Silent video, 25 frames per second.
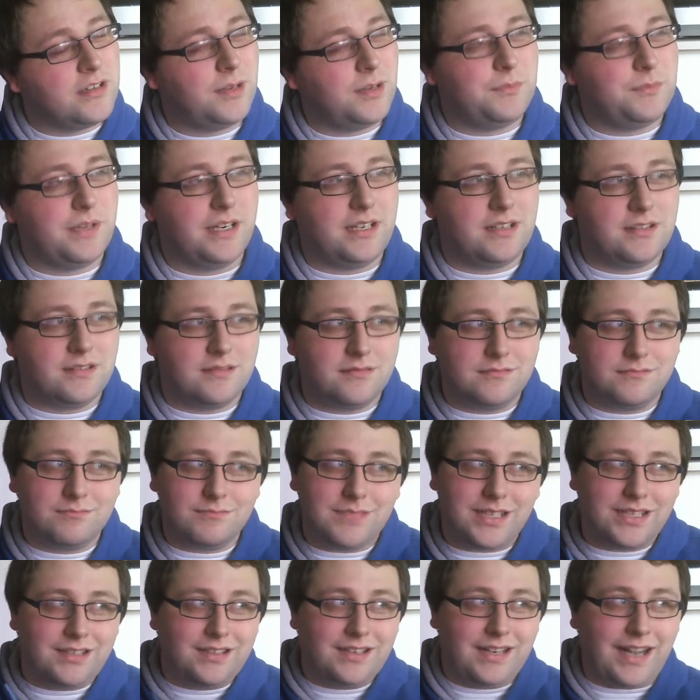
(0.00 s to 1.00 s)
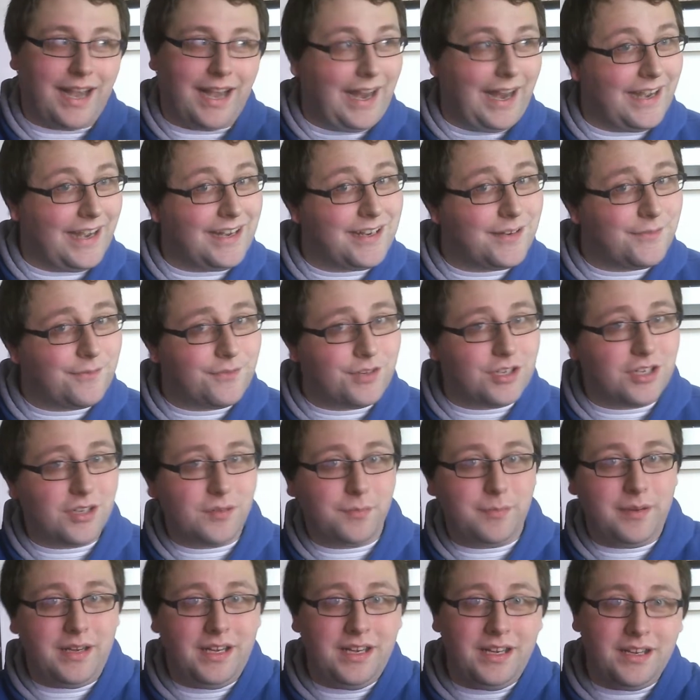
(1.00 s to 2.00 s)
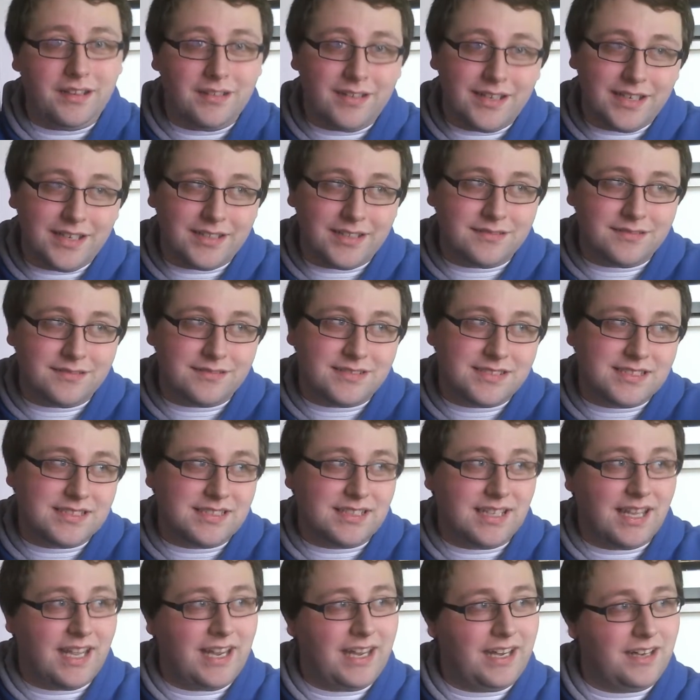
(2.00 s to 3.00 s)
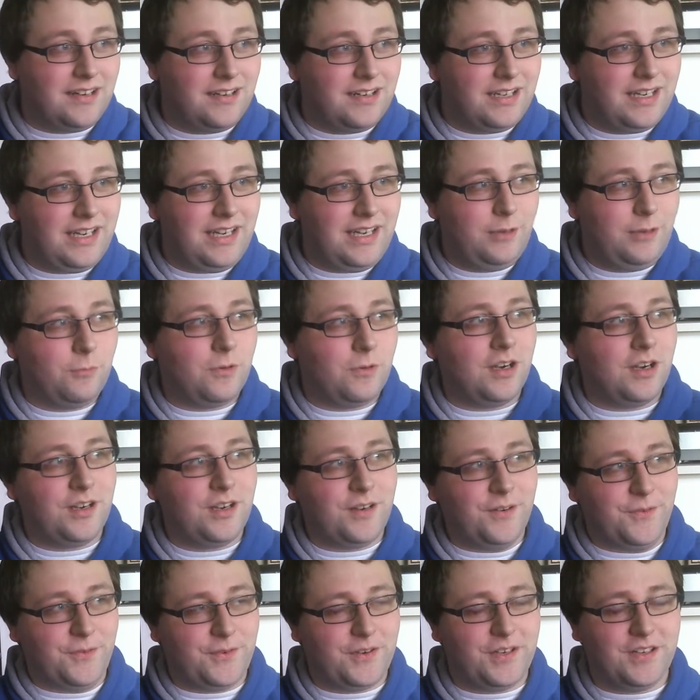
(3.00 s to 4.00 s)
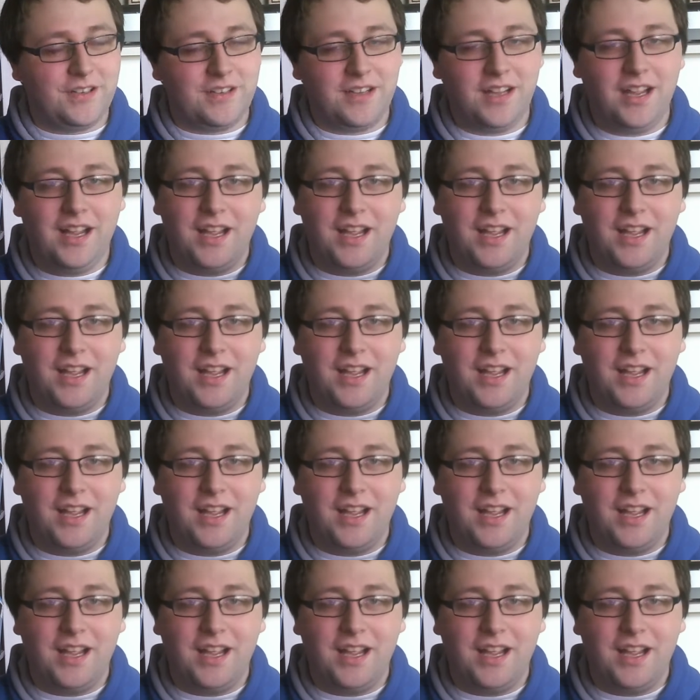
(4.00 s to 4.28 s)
I'm like, it kind of could be like a slangy word for